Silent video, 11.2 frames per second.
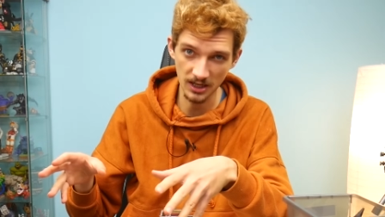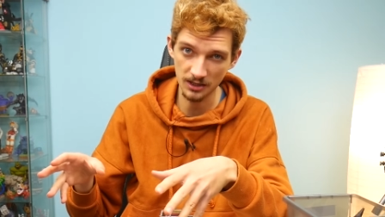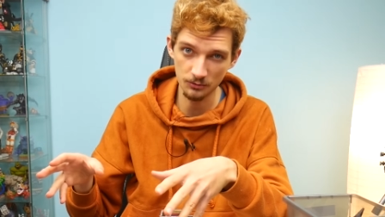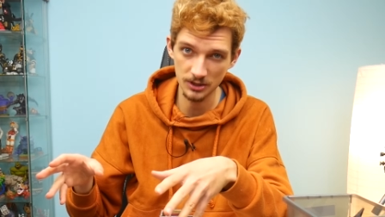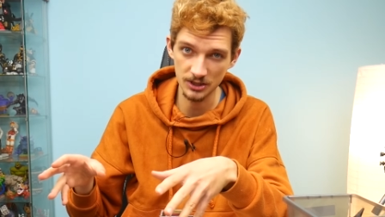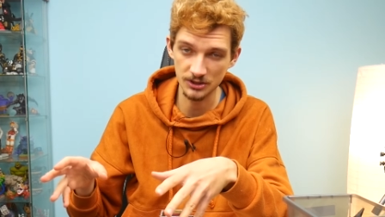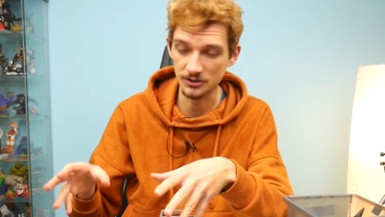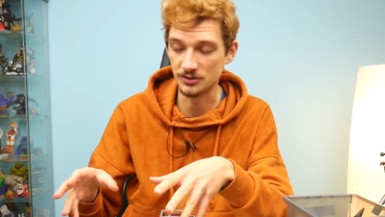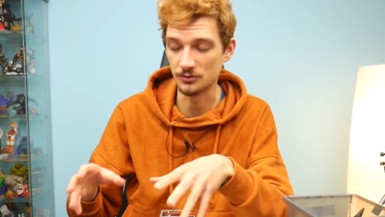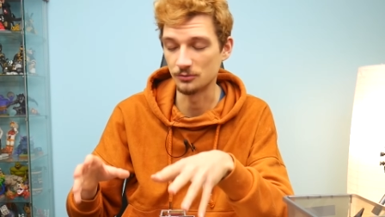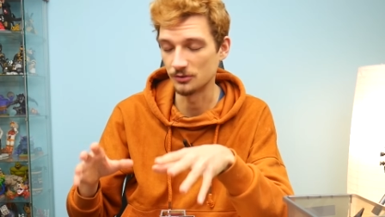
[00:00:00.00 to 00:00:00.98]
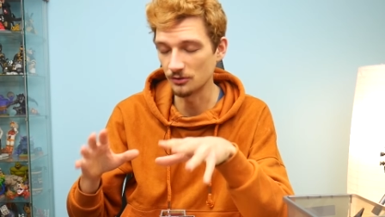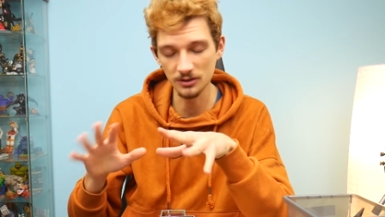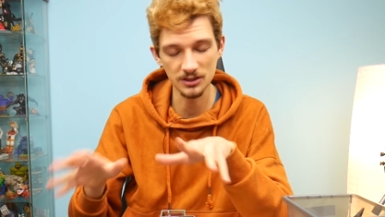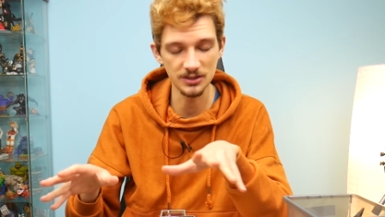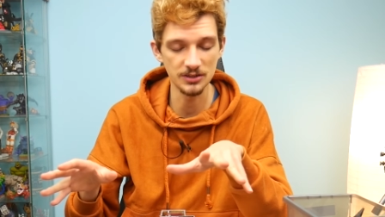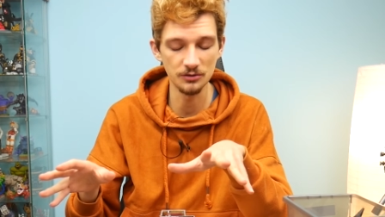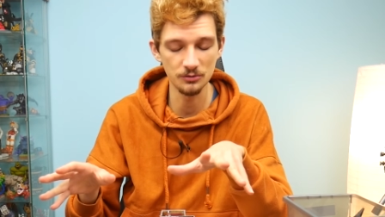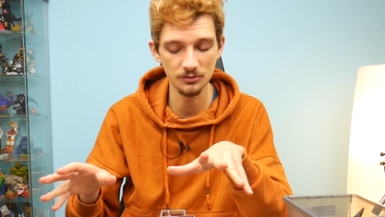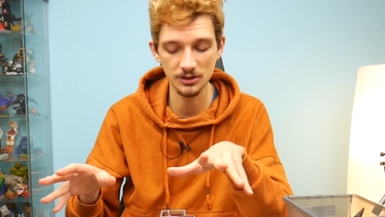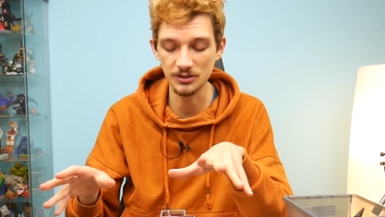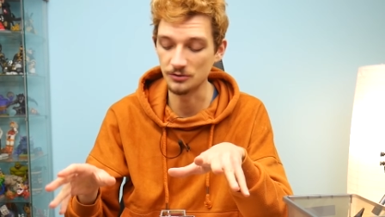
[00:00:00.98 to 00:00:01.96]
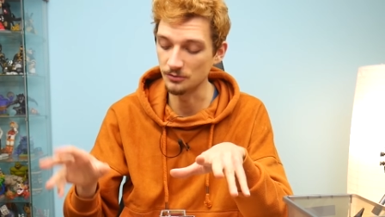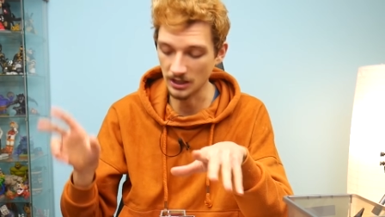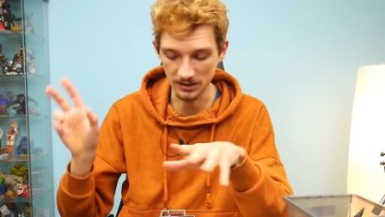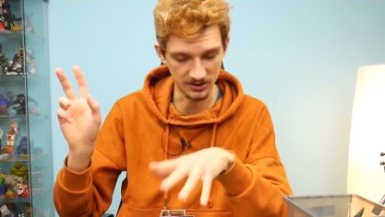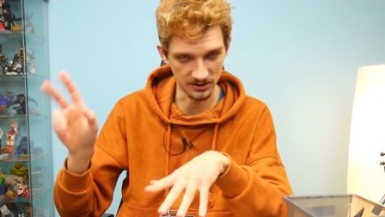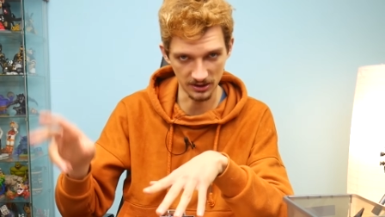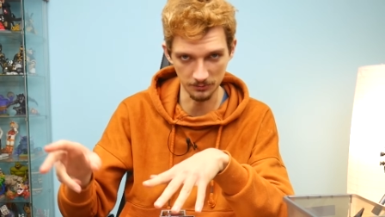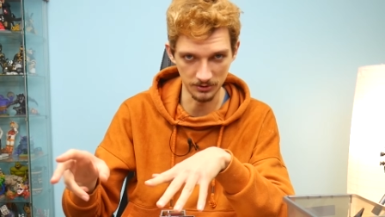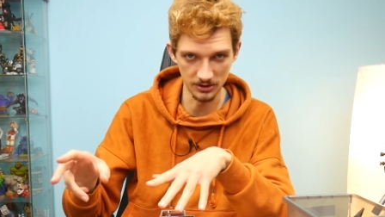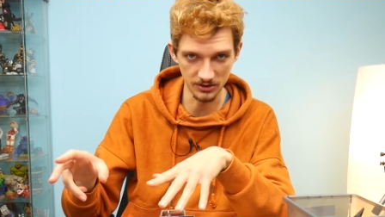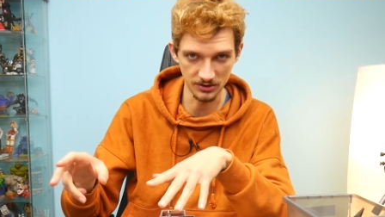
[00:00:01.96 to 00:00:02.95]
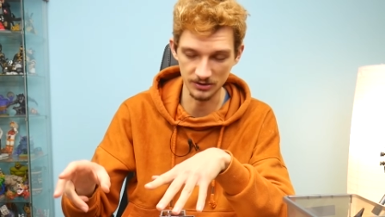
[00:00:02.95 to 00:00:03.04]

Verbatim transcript: language, so don't listen to this, you can skip this,